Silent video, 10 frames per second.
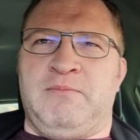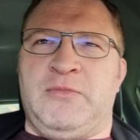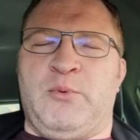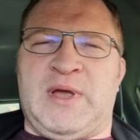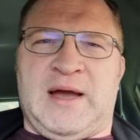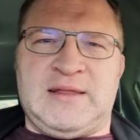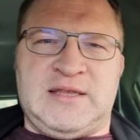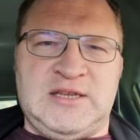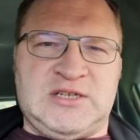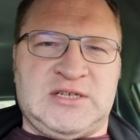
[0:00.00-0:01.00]
The way I
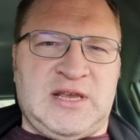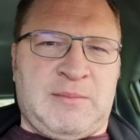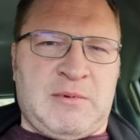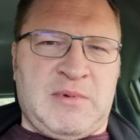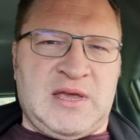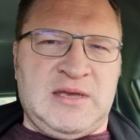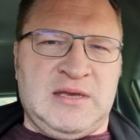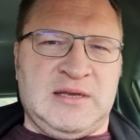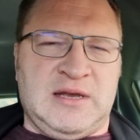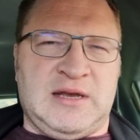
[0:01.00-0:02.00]
teach MMA
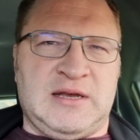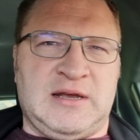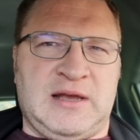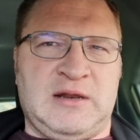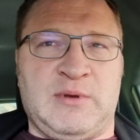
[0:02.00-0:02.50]
and